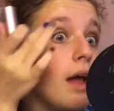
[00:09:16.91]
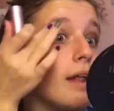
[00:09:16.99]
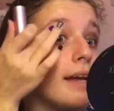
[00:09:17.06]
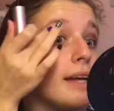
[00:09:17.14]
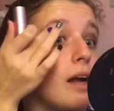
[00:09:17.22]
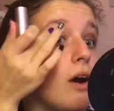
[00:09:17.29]

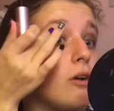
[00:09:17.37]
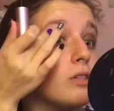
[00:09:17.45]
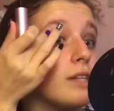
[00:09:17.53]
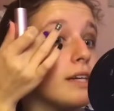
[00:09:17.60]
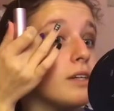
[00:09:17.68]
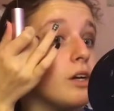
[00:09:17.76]
like, you know, I
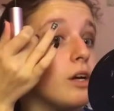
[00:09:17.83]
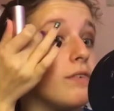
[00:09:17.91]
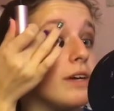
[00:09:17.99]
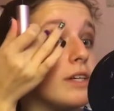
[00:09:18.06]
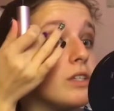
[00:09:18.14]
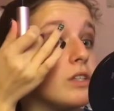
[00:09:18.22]
was like
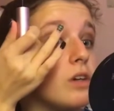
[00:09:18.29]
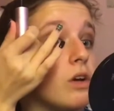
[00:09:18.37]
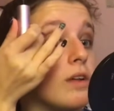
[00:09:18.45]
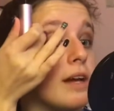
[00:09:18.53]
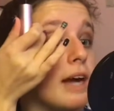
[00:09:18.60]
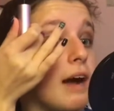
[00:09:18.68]
nervous
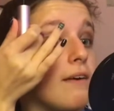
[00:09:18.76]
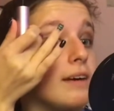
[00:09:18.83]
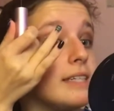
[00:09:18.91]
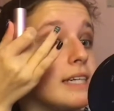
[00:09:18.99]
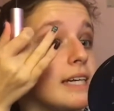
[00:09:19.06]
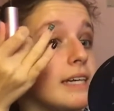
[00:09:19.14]
on like how
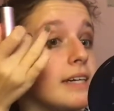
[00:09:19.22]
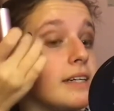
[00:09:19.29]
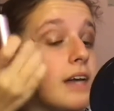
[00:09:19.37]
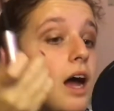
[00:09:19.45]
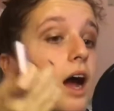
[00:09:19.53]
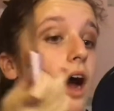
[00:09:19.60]
I did.
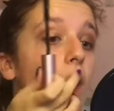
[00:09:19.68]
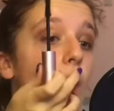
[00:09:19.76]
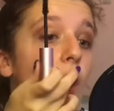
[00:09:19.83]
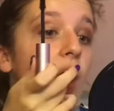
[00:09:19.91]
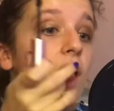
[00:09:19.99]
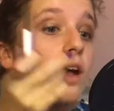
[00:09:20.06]

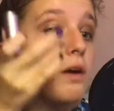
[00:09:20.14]
No!